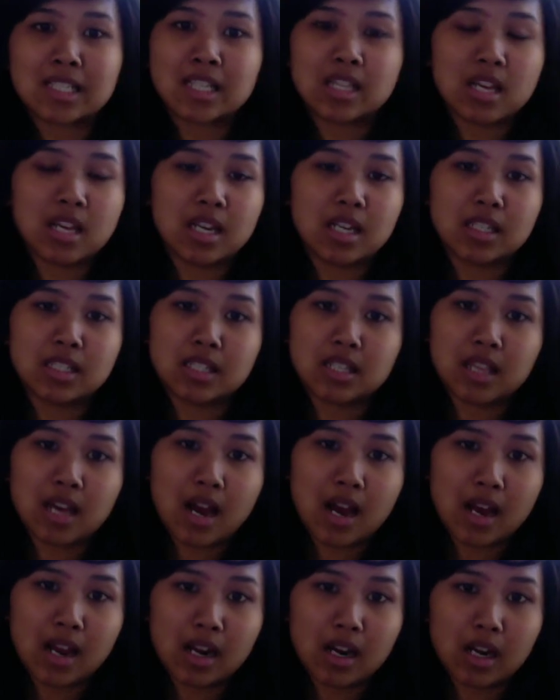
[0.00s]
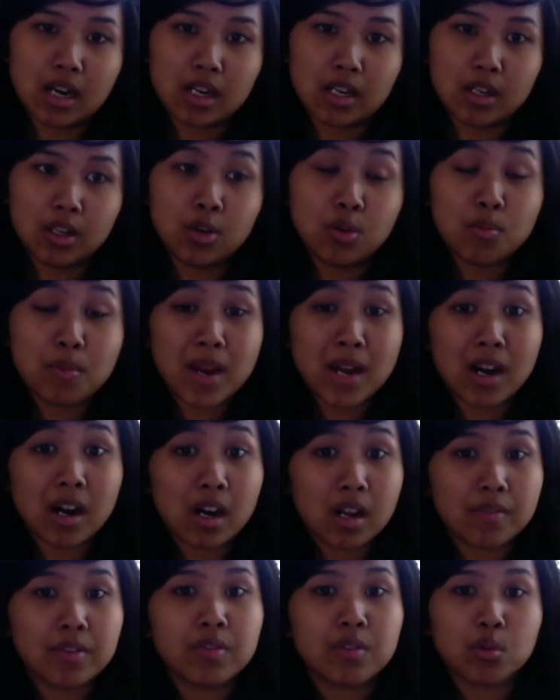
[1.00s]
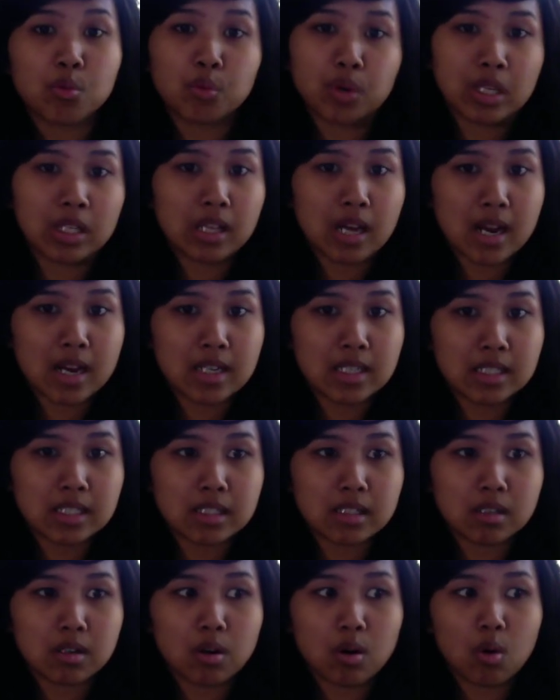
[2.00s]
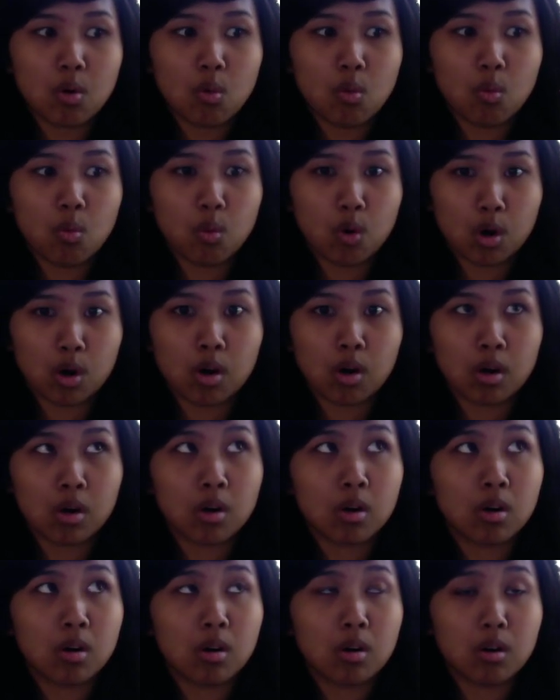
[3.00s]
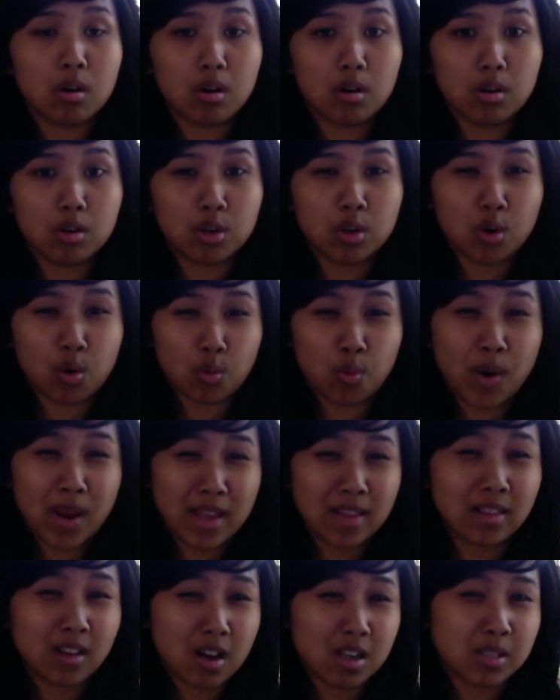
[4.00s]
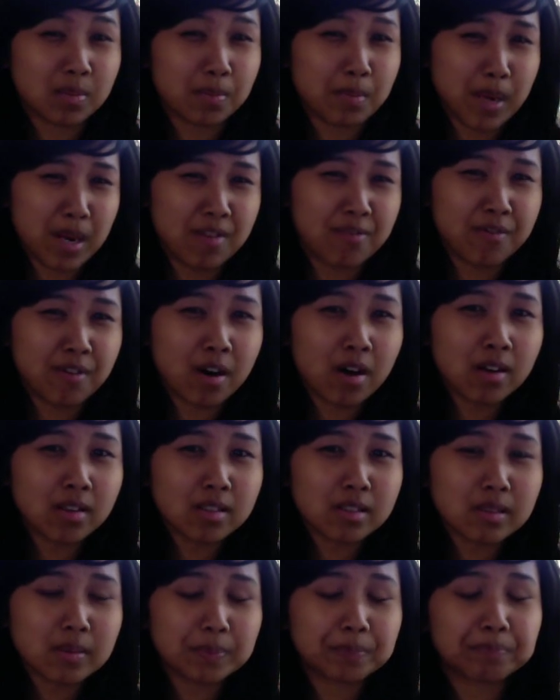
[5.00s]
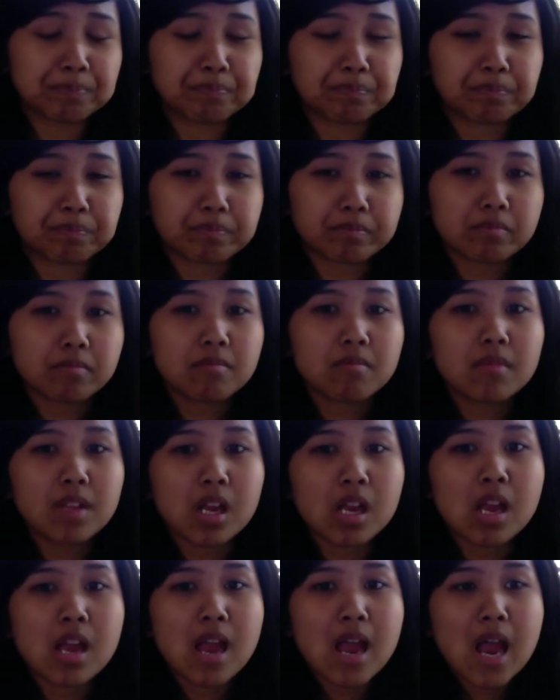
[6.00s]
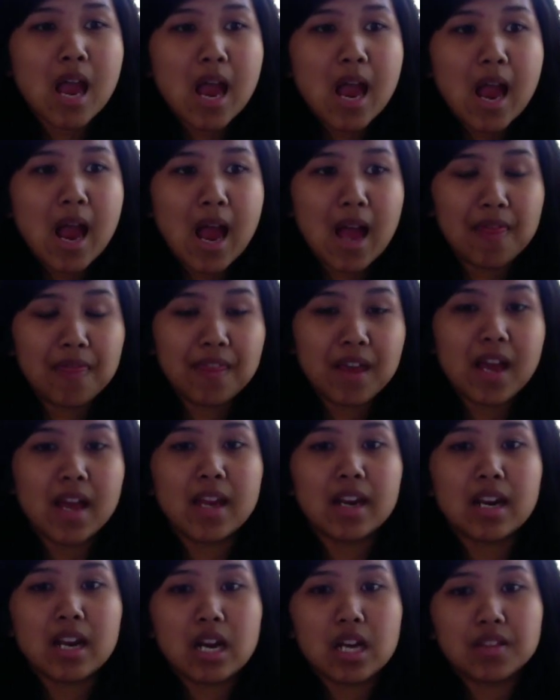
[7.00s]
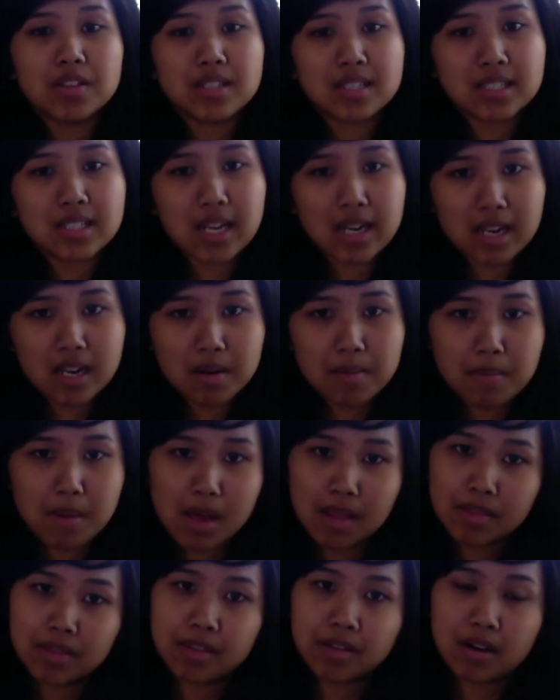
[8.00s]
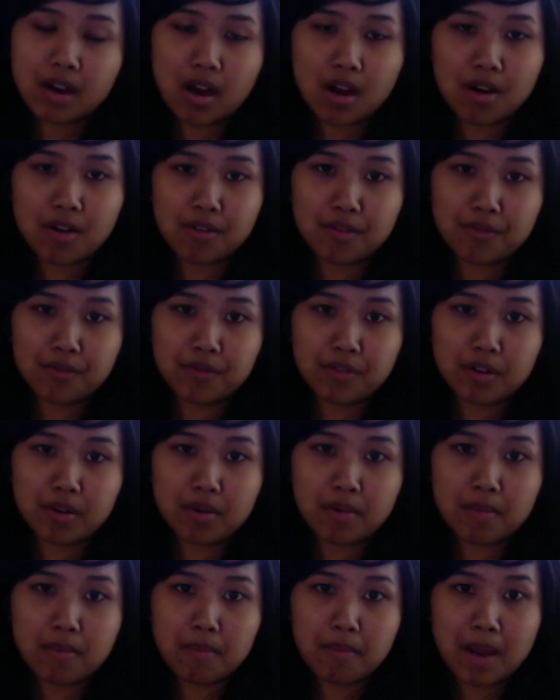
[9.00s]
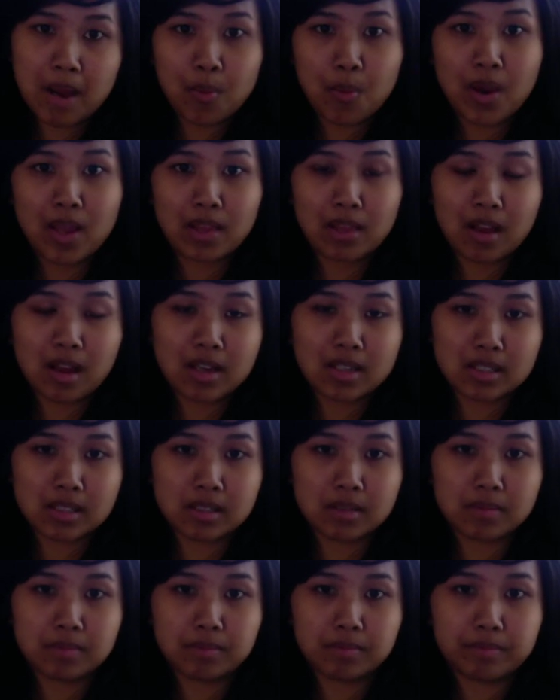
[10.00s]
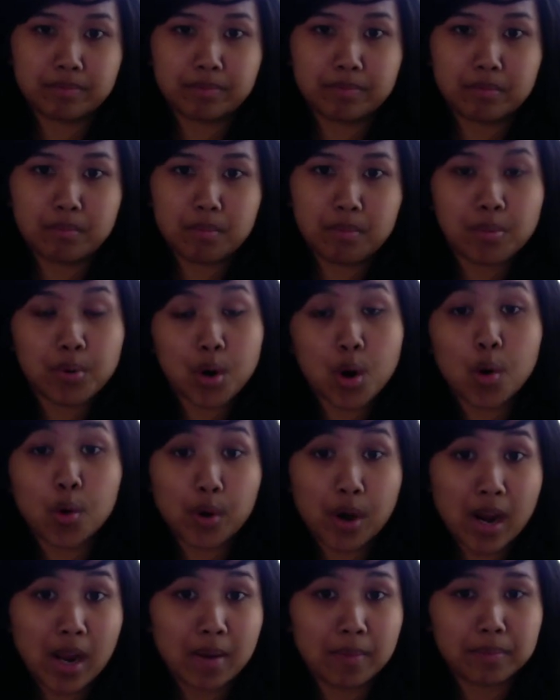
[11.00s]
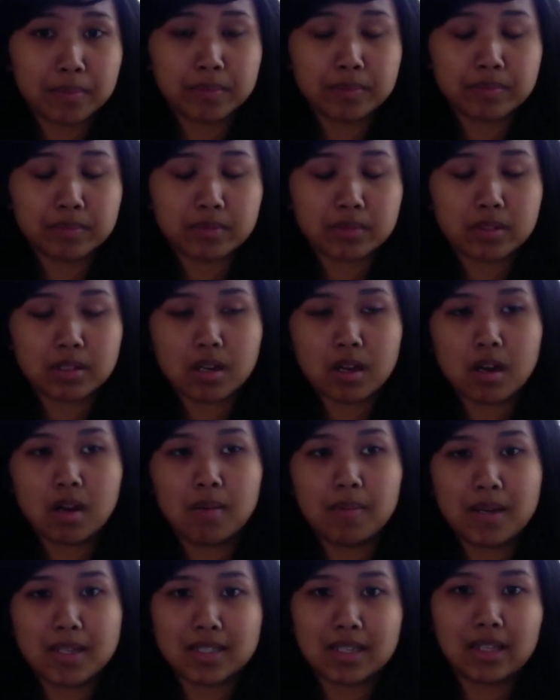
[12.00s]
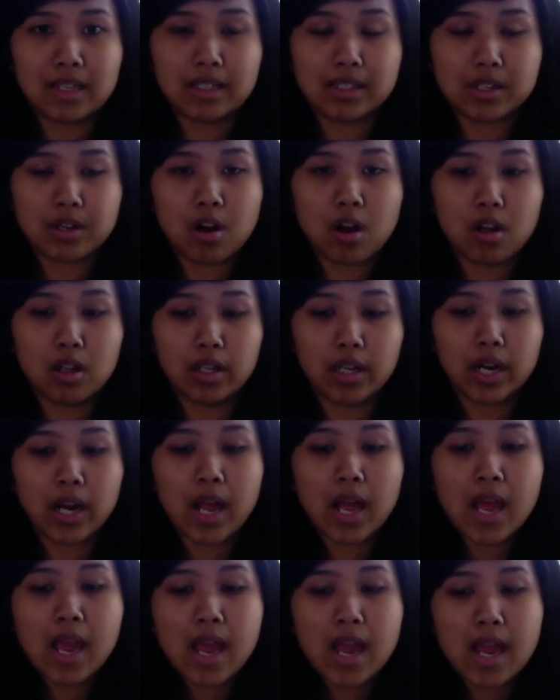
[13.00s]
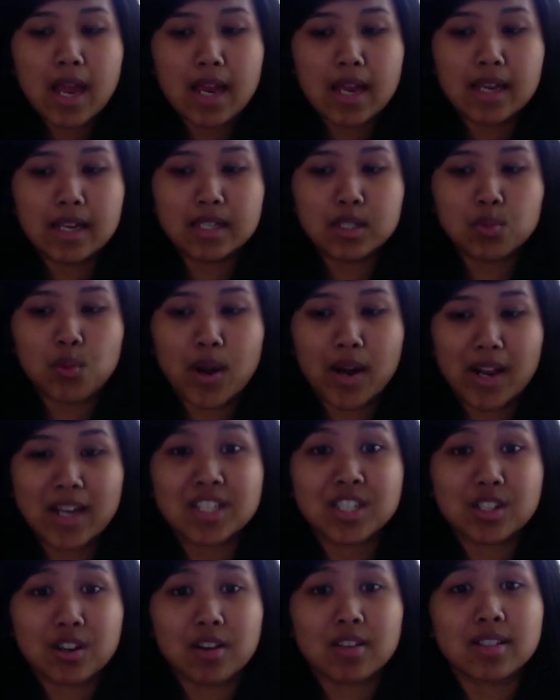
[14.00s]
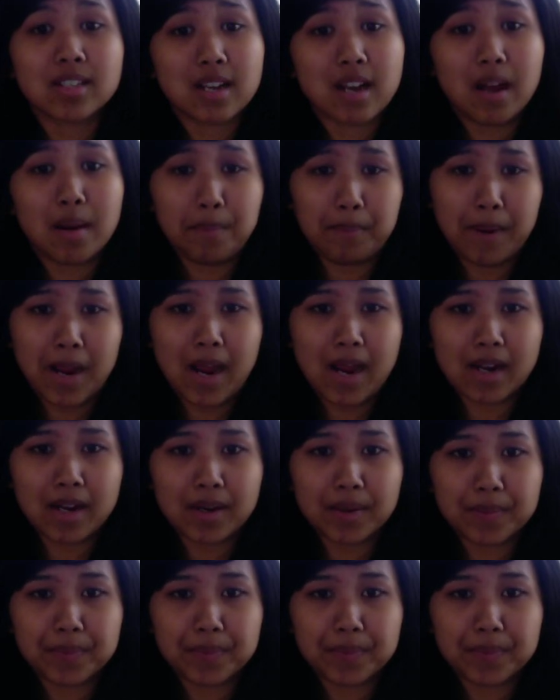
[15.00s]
things that you may not have even realized were your weight loss pitfalls. And then the second month of my weight loss program, as I like to call it, is when I start to cut back.